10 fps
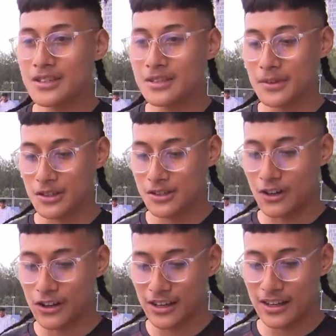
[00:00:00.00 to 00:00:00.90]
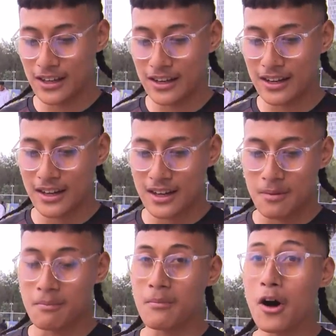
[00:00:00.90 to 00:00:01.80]
Lots of bit of Tongan,
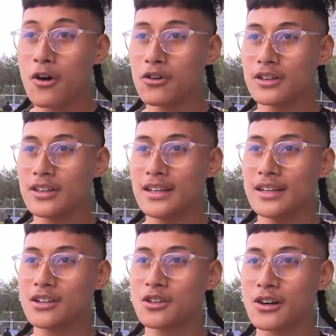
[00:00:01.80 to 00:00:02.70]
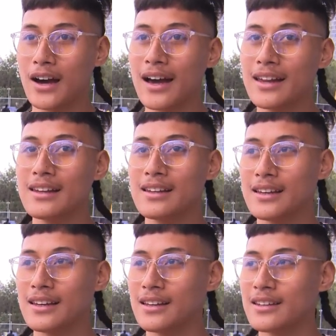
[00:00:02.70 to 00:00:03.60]
Maori, Cook
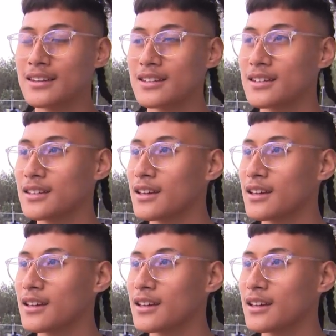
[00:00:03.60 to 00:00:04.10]
Island,